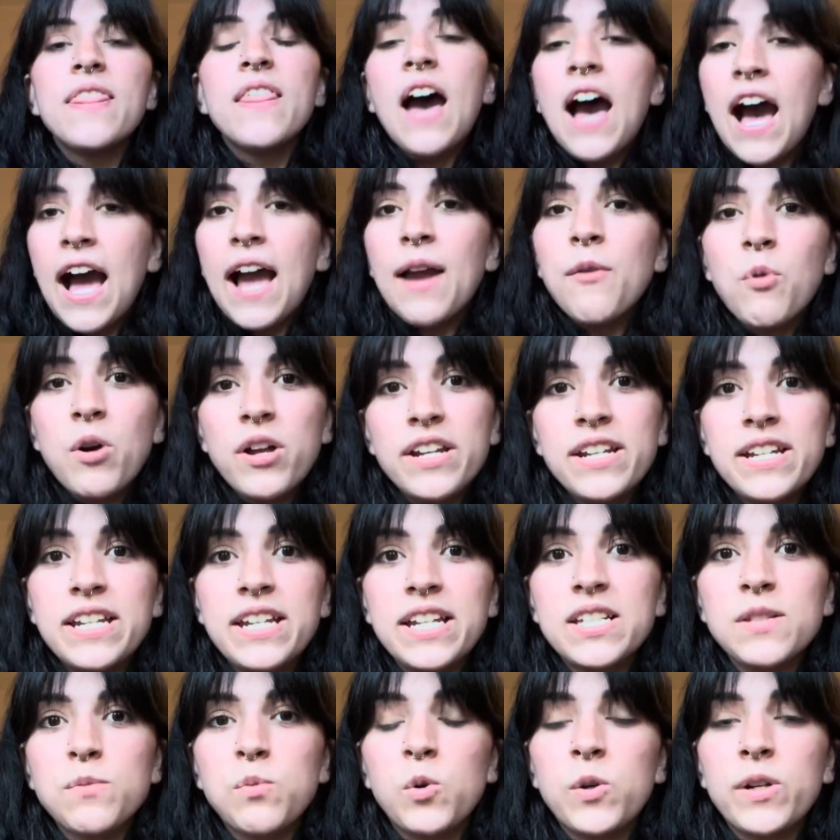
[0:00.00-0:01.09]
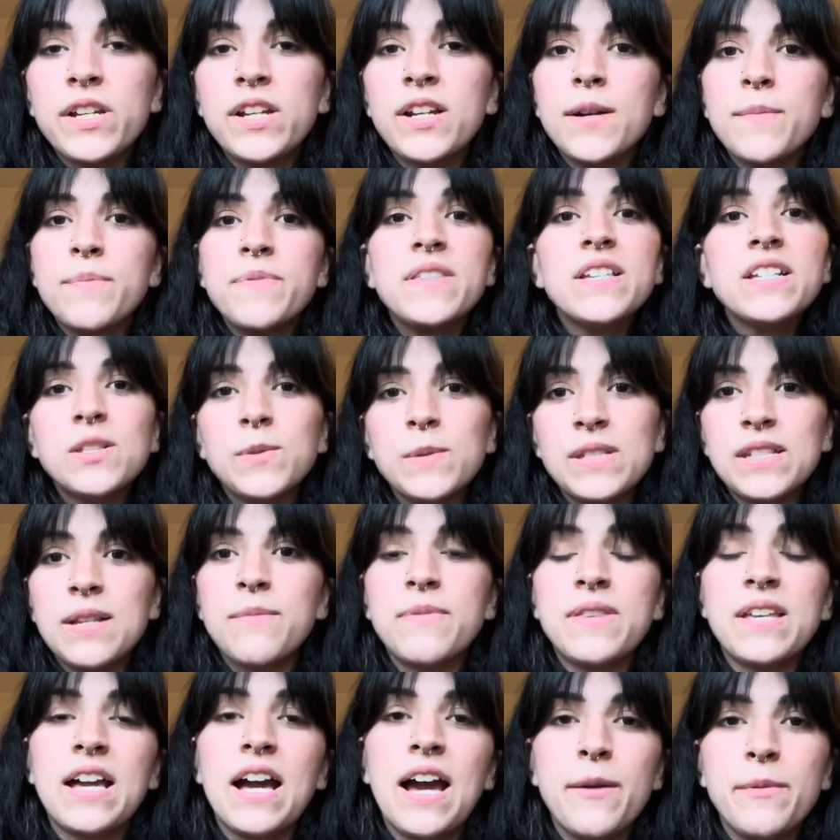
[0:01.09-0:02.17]
I wanted to explore Europe. This was
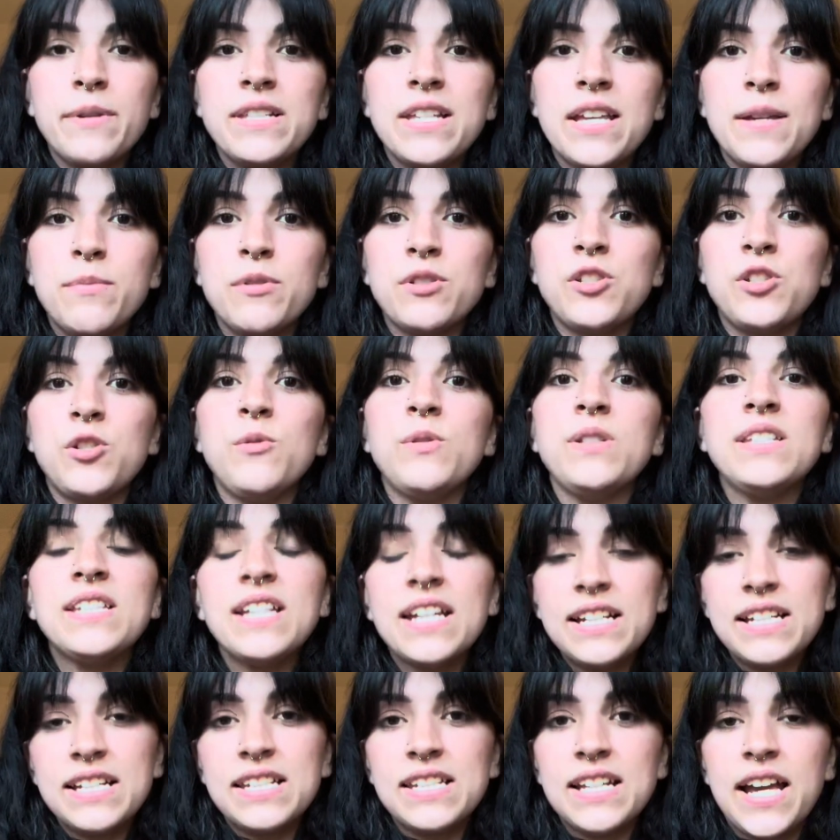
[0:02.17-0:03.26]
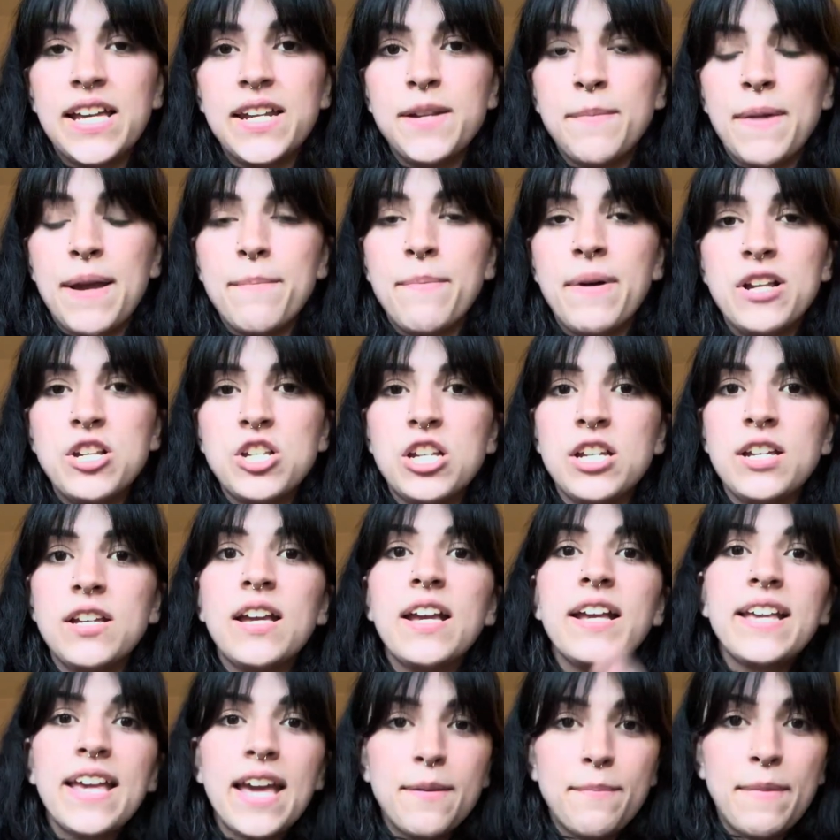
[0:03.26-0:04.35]
something I was able to set aside in my budget,
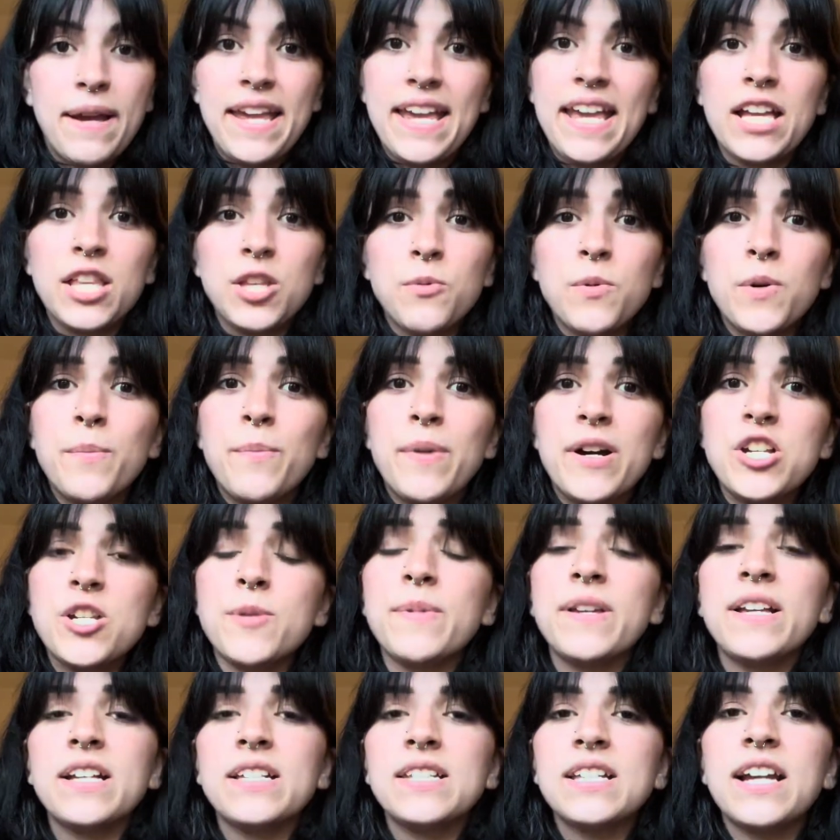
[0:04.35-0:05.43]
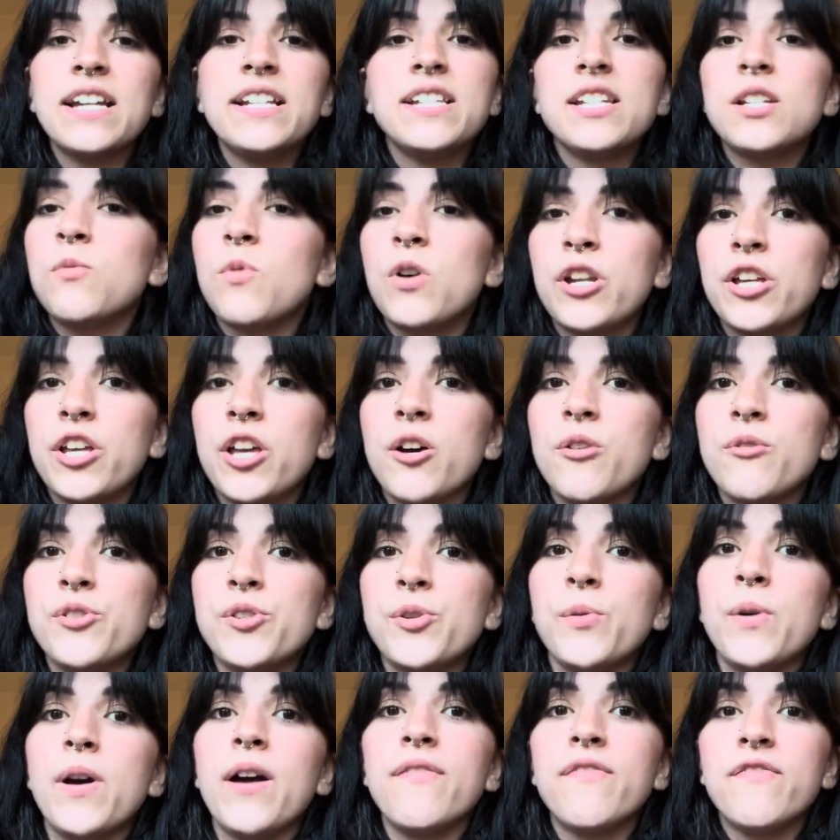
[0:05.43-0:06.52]
again, my annual budget, because I did want to go
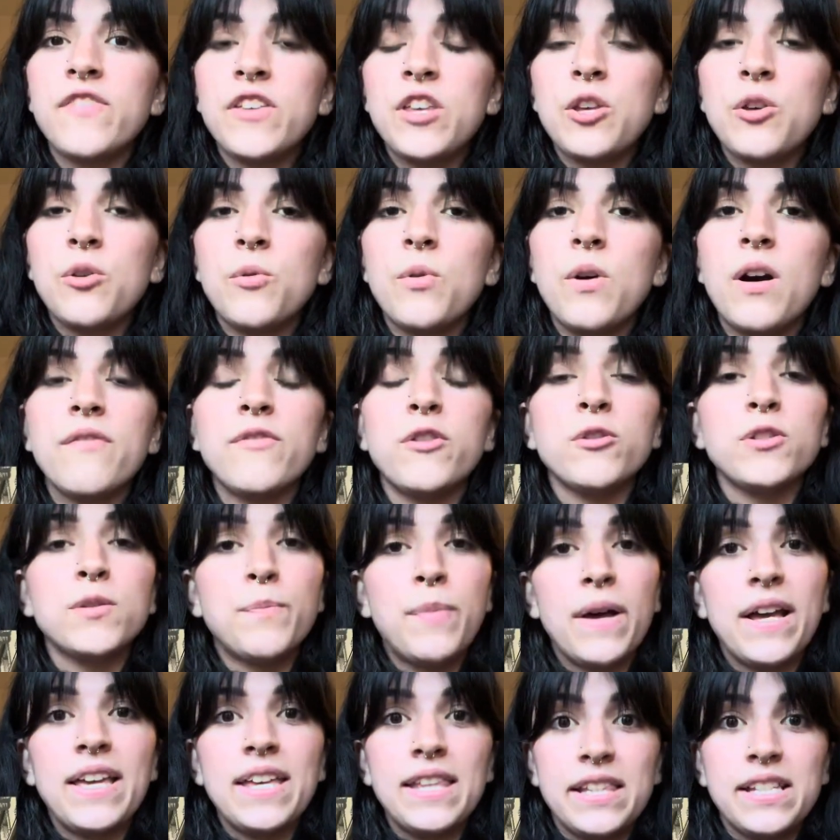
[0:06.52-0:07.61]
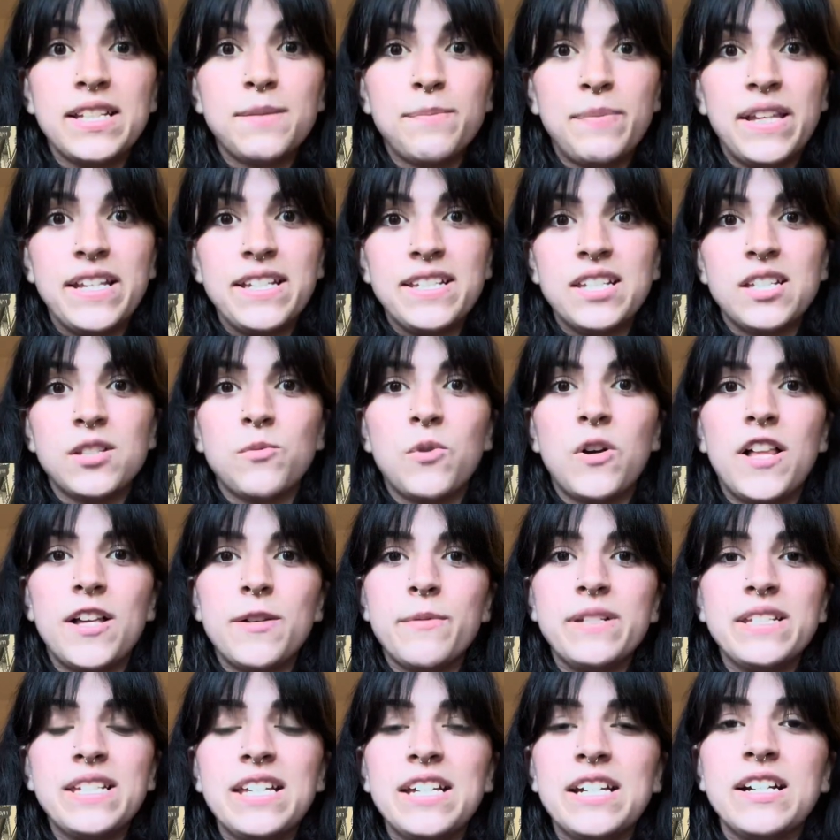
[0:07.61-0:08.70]
to a few of those bucket list places while I
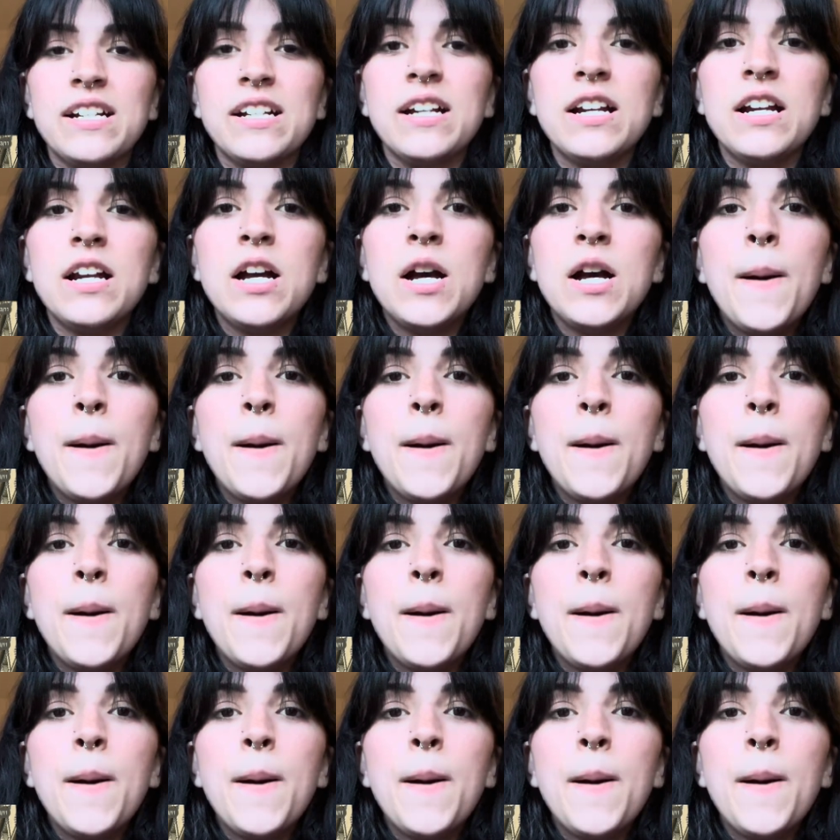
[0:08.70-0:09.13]
was here.